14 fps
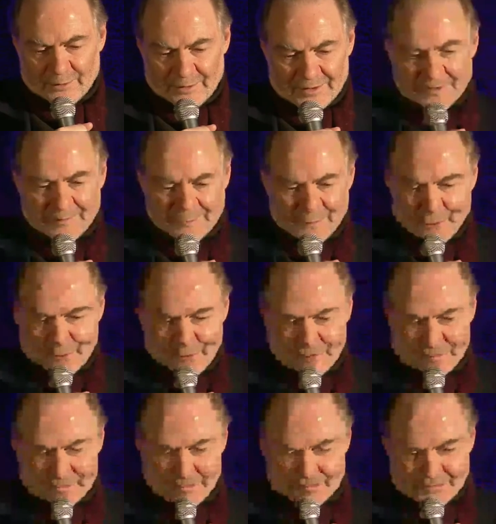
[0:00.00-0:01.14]
in the book
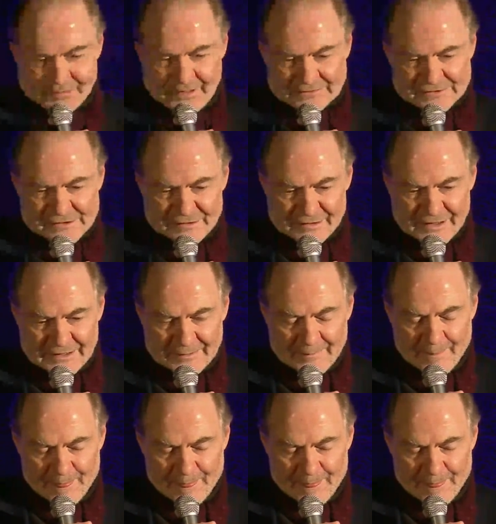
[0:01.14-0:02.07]
is that there is a